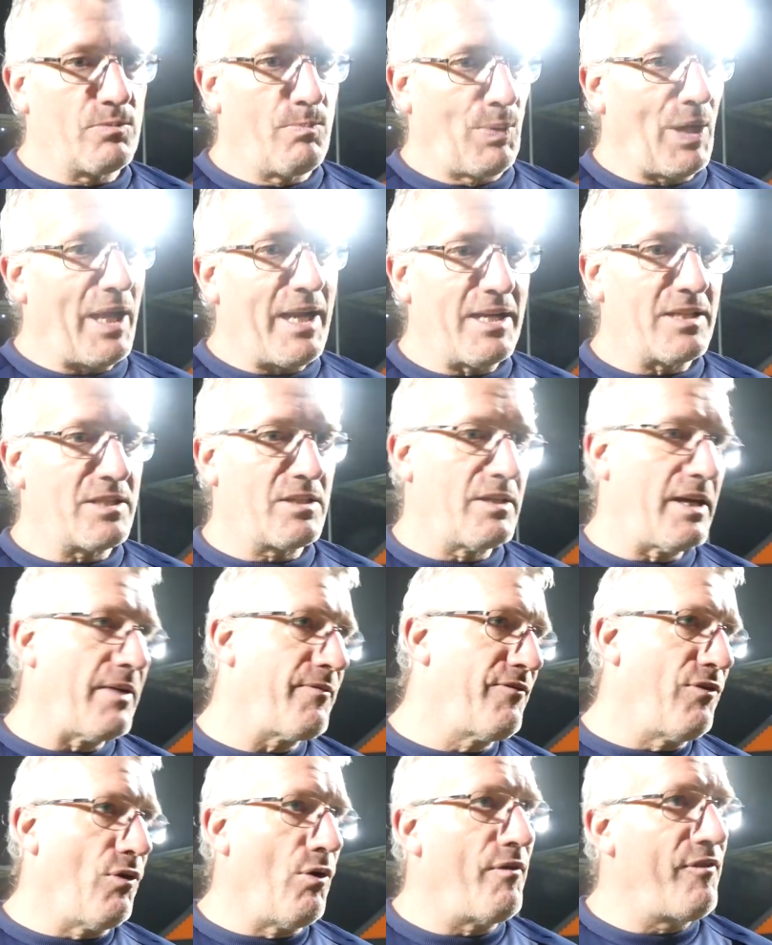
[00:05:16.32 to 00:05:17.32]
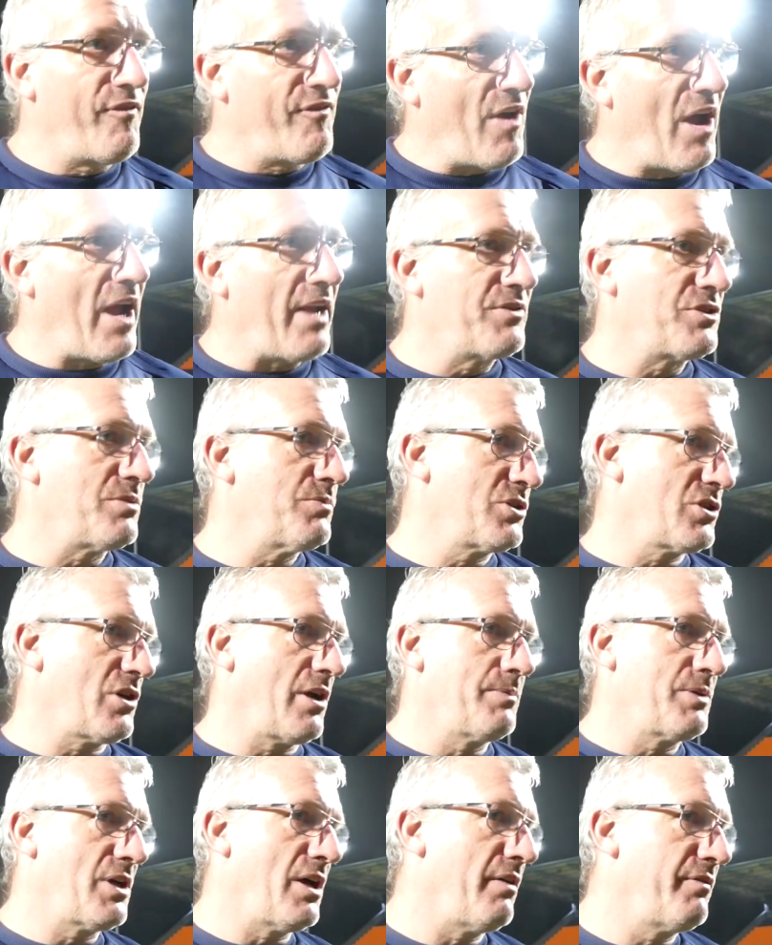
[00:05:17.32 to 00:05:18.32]
players need 4, 5,
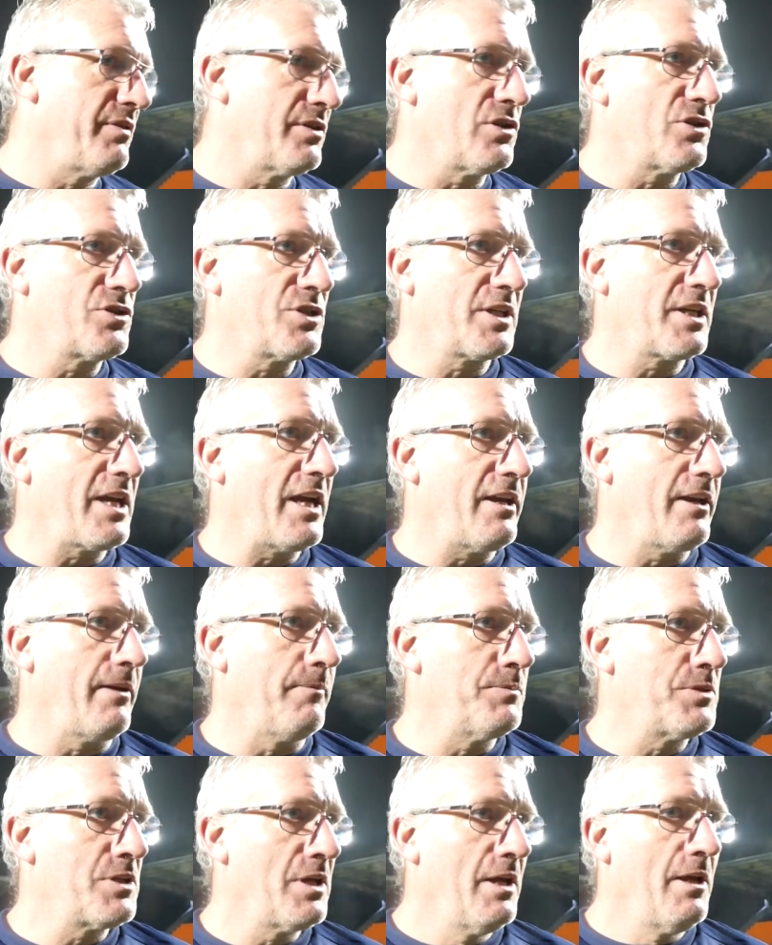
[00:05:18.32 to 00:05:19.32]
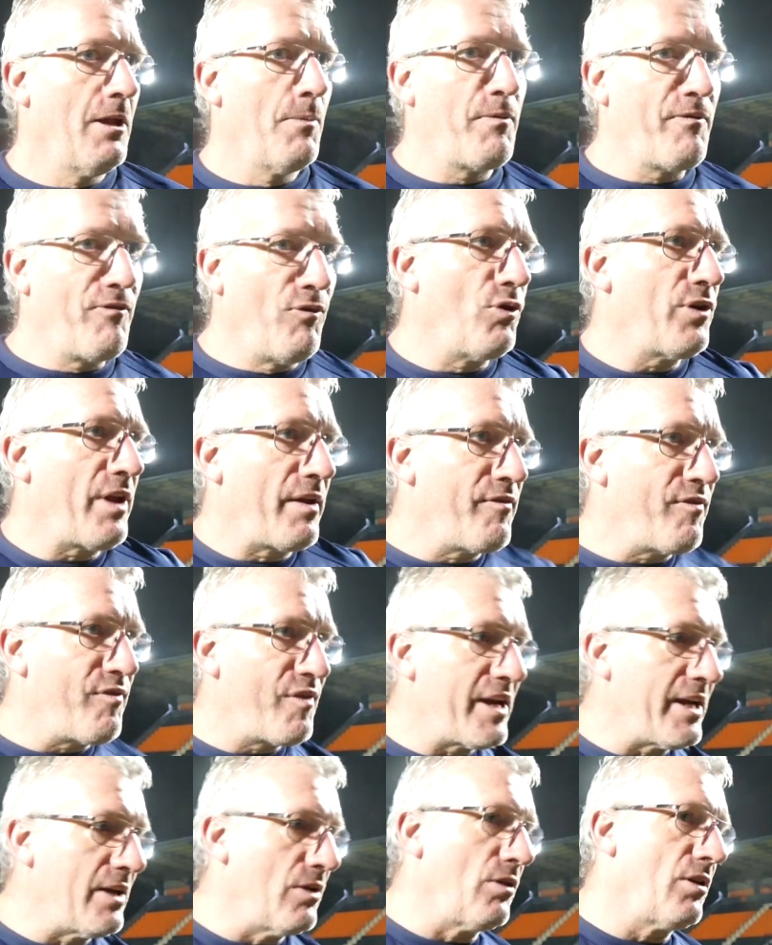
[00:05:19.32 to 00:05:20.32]
sometimes half a dozen games before they
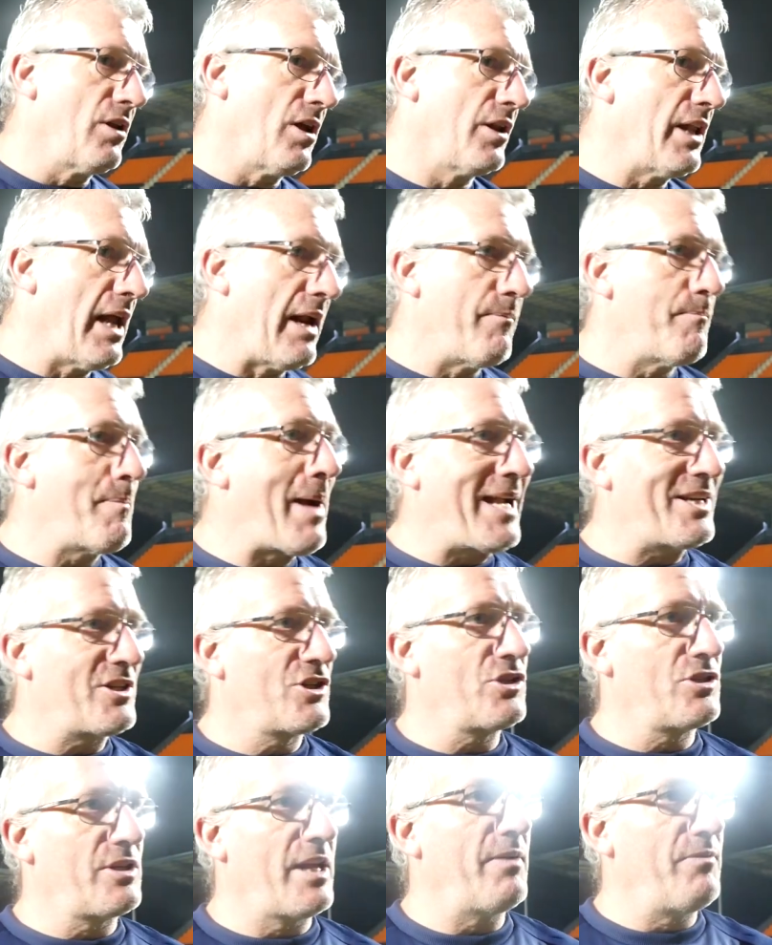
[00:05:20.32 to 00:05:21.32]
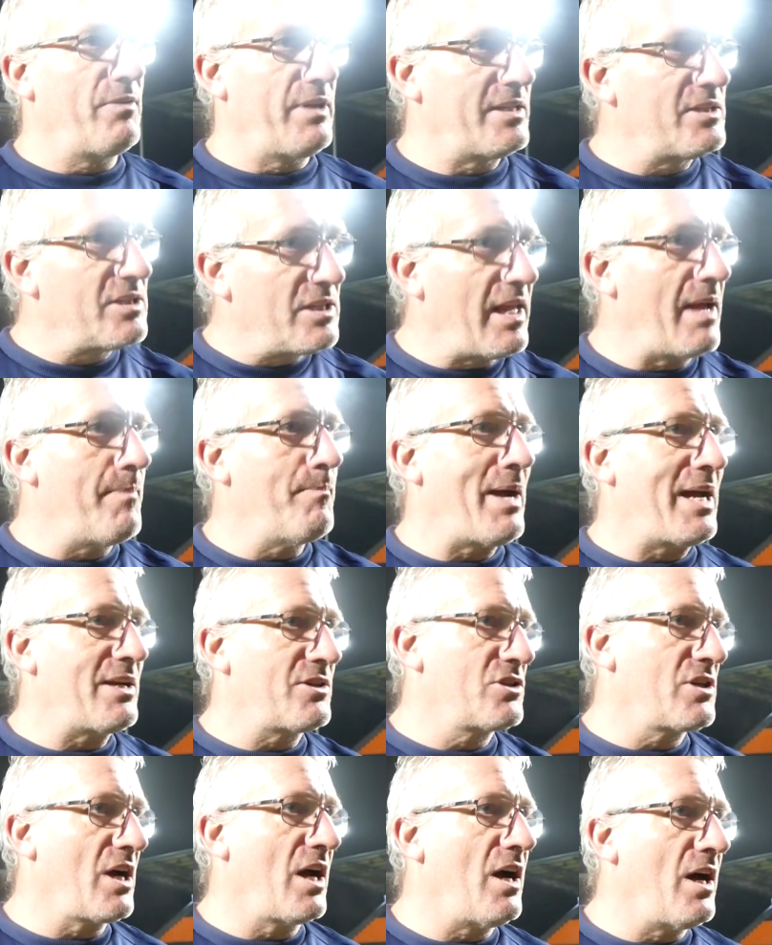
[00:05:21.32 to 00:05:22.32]
feel that they're into their
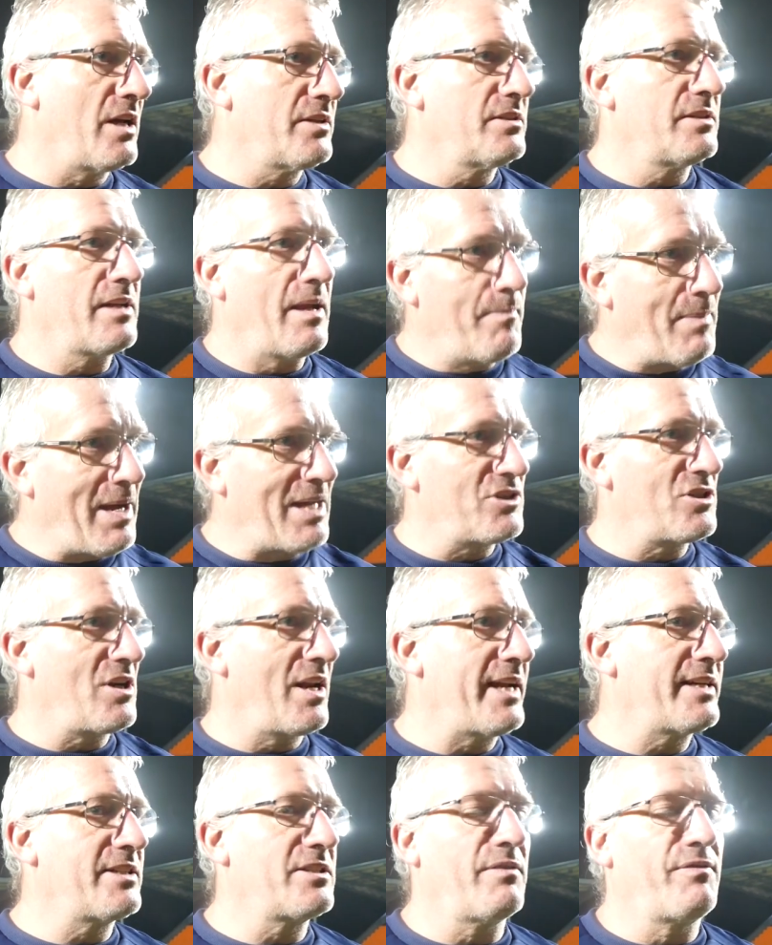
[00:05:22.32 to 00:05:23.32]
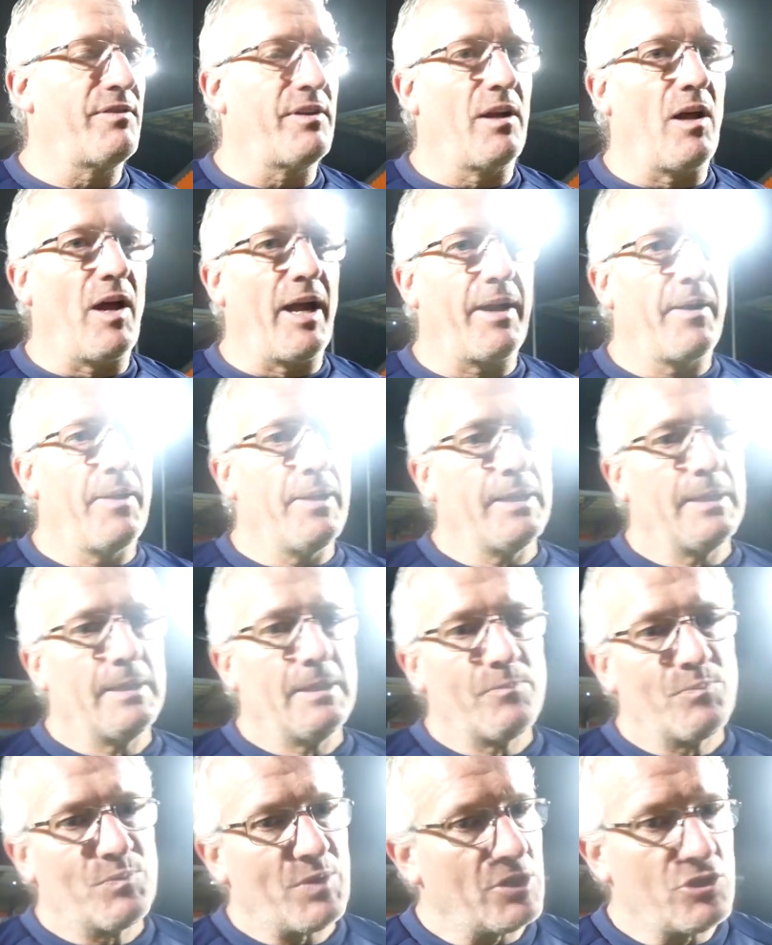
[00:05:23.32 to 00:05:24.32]
match hardened, their match legs, if you like.
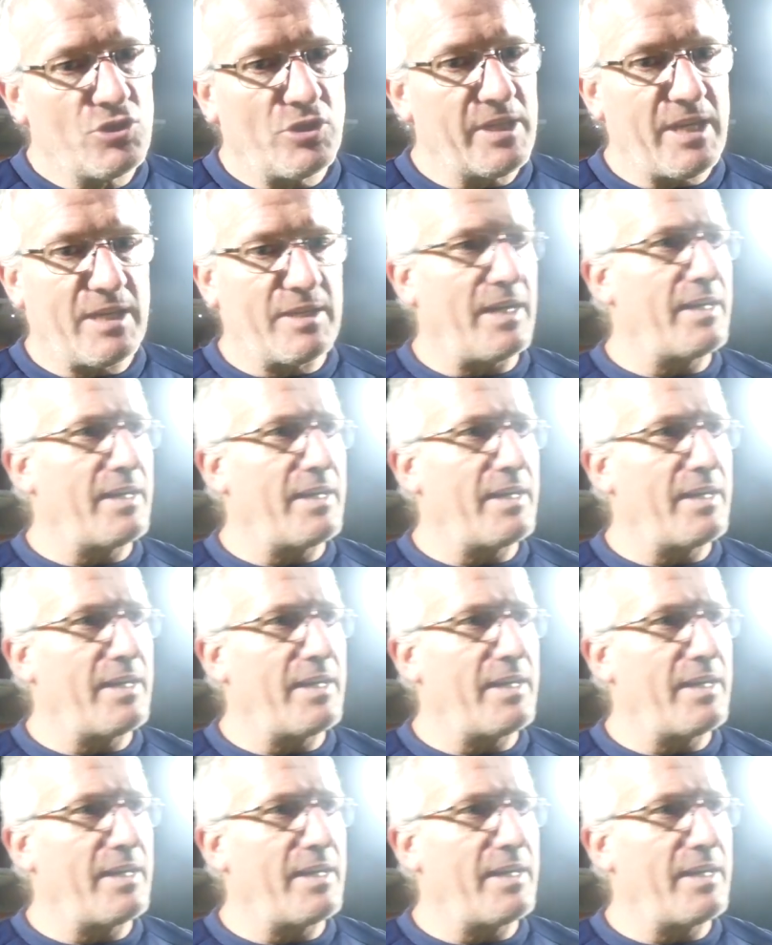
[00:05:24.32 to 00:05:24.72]
And Julian